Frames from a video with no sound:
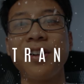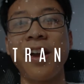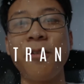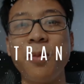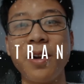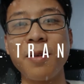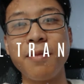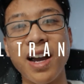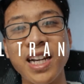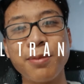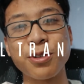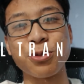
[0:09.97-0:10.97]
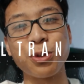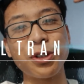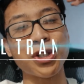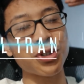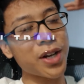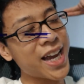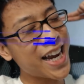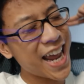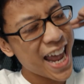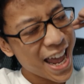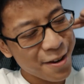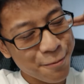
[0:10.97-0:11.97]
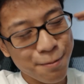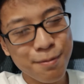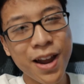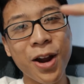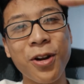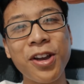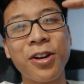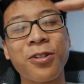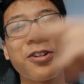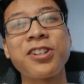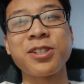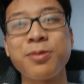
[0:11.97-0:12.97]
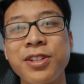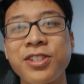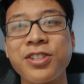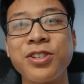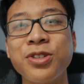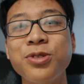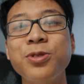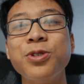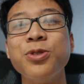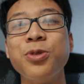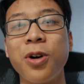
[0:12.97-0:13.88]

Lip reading: today, everybody? My name is Will Tran, and Merry Christmas to you